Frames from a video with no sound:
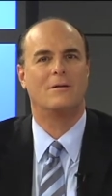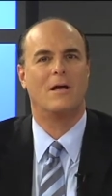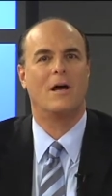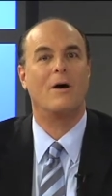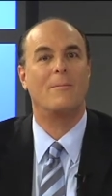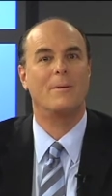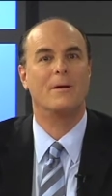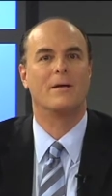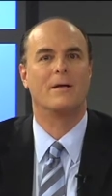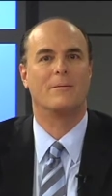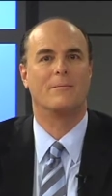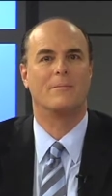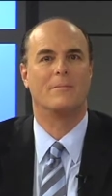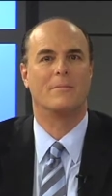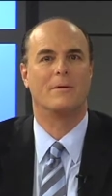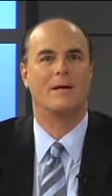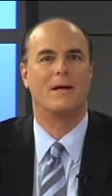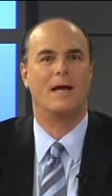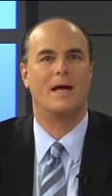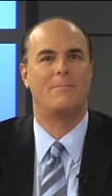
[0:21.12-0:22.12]
helping him.
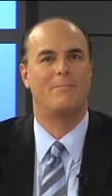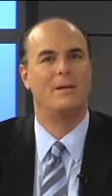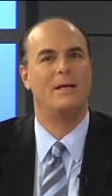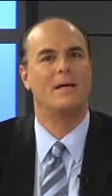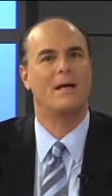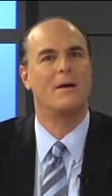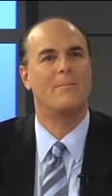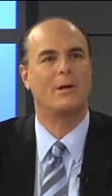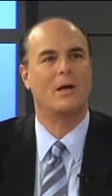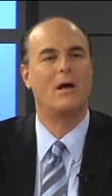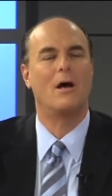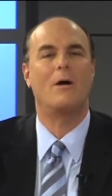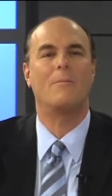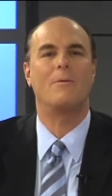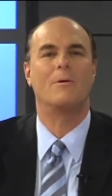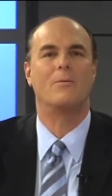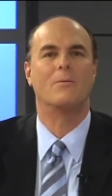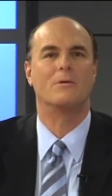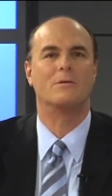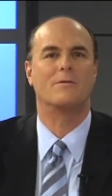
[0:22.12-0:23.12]
And being able to
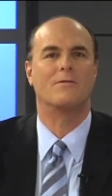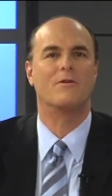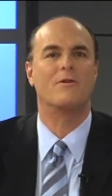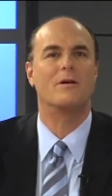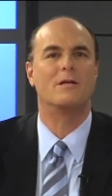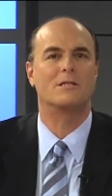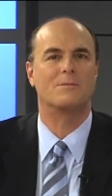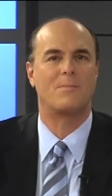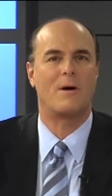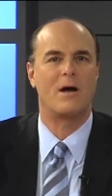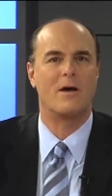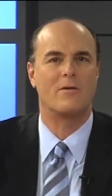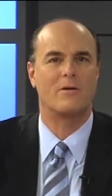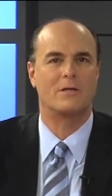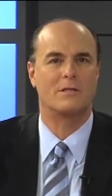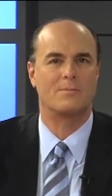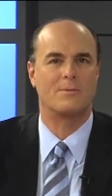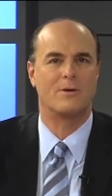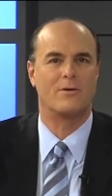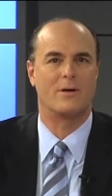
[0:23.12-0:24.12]
help him was a very
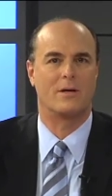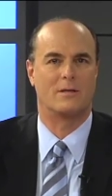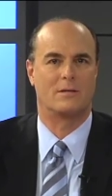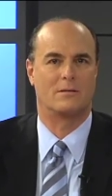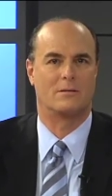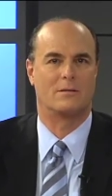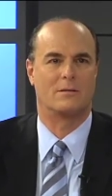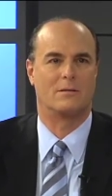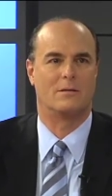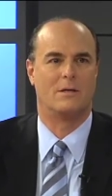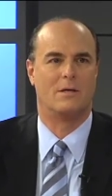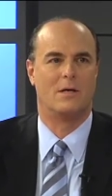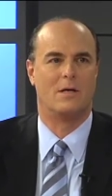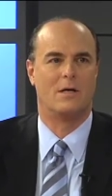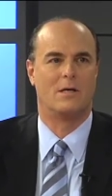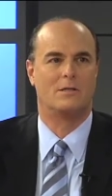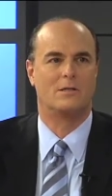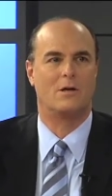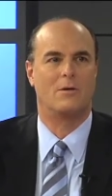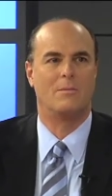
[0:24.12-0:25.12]
inspiring experience.
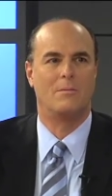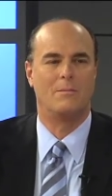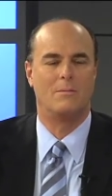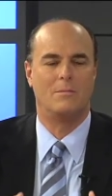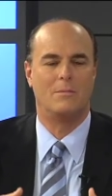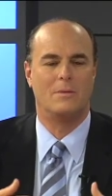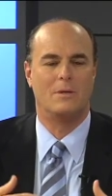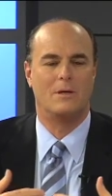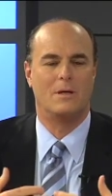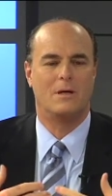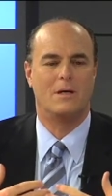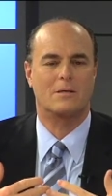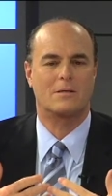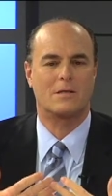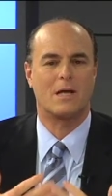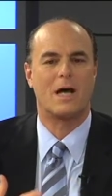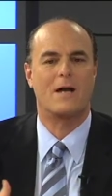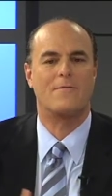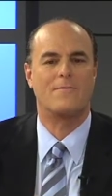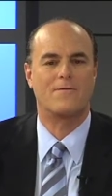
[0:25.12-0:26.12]
So
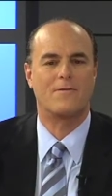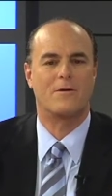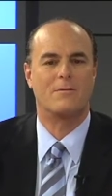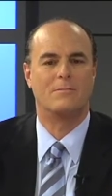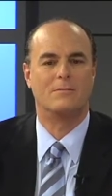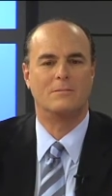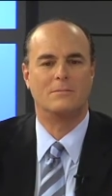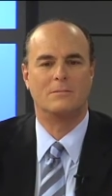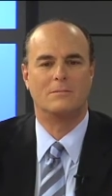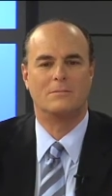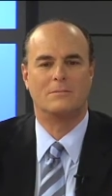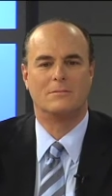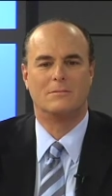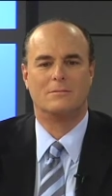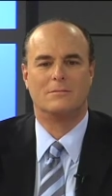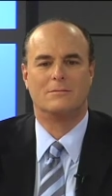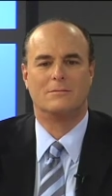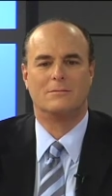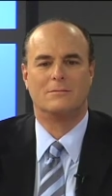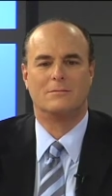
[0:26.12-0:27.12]
aside from
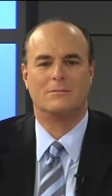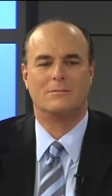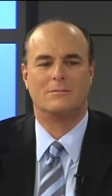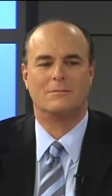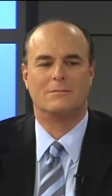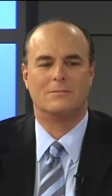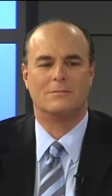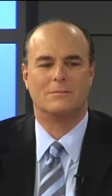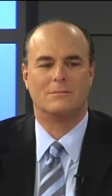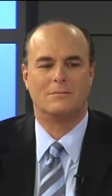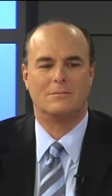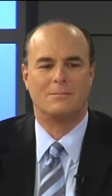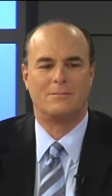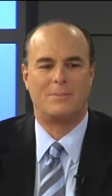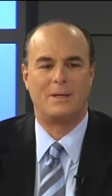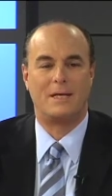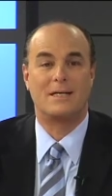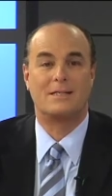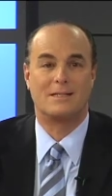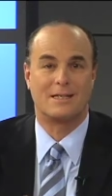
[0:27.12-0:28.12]

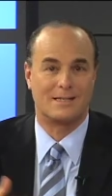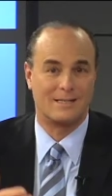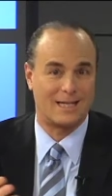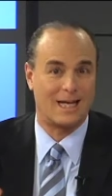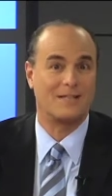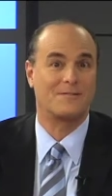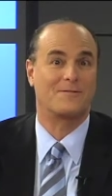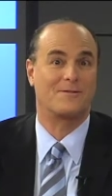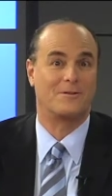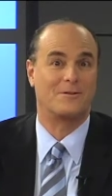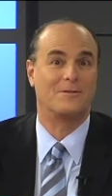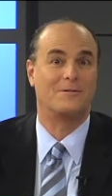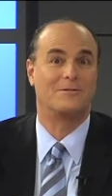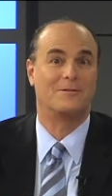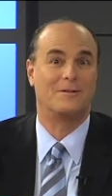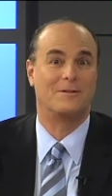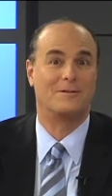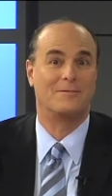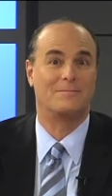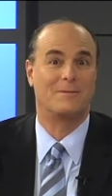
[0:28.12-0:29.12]
being successful,
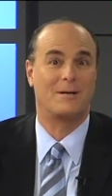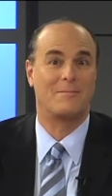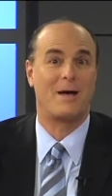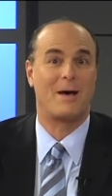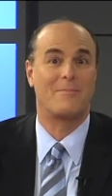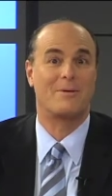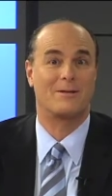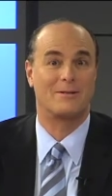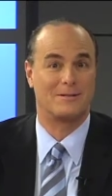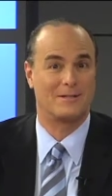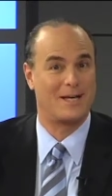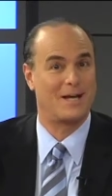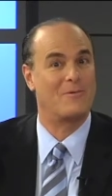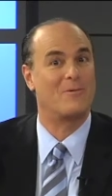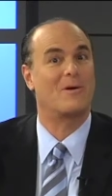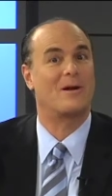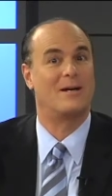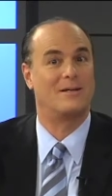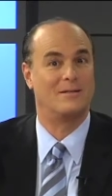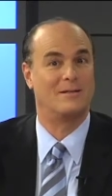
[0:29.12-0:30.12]
I'm happy to say,
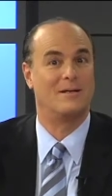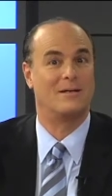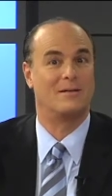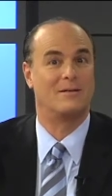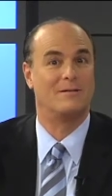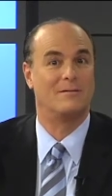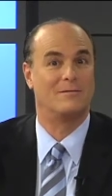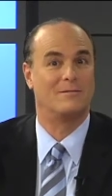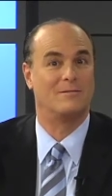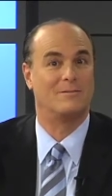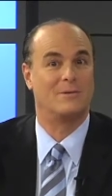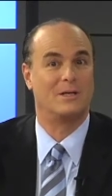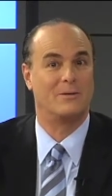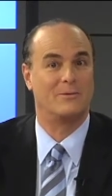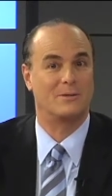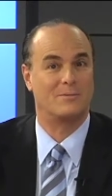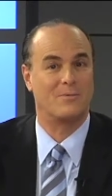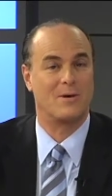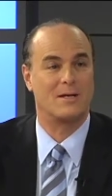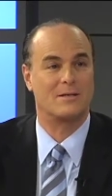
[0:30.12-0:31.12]
at what I did when he
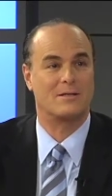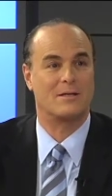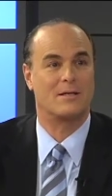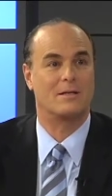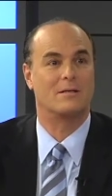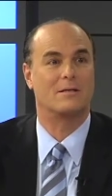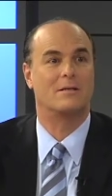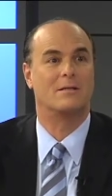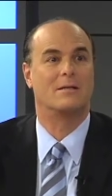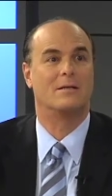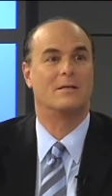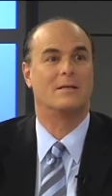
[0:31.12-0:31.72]
was president,